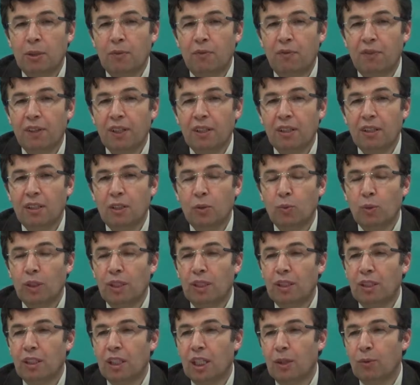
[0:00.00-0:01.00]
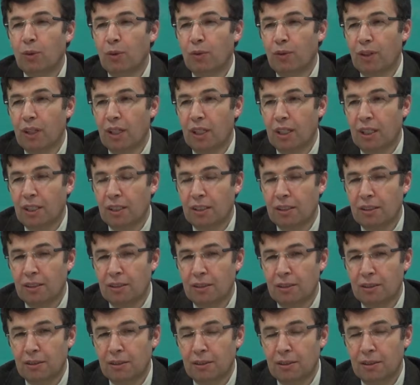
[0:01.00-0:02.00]
be filled with the love of God,
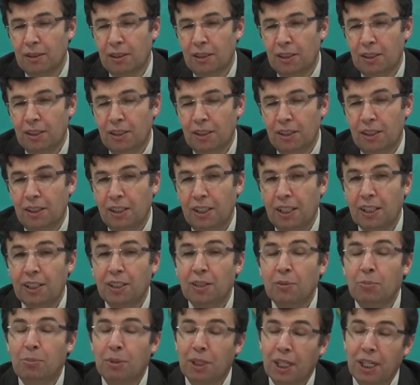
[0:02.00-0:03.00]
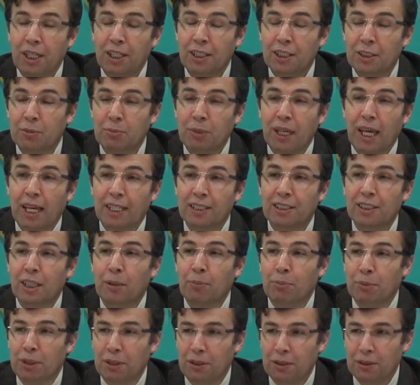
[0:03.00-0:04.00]
let the prayers be
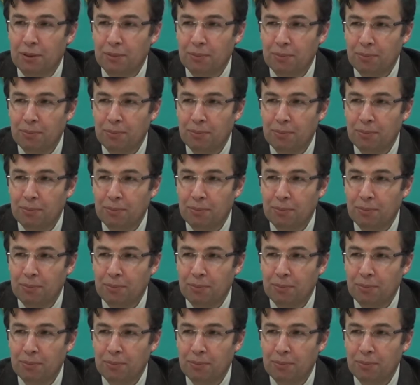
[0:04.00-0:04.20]
accepted.